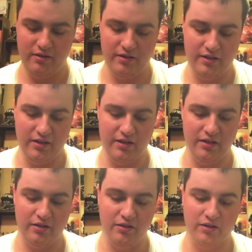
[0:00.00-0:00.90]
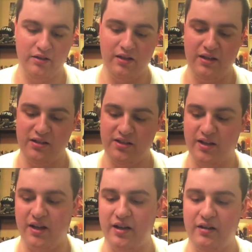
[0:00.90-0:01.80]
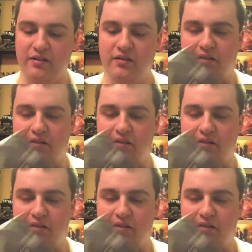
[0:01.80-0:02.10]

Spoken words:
and then on the inside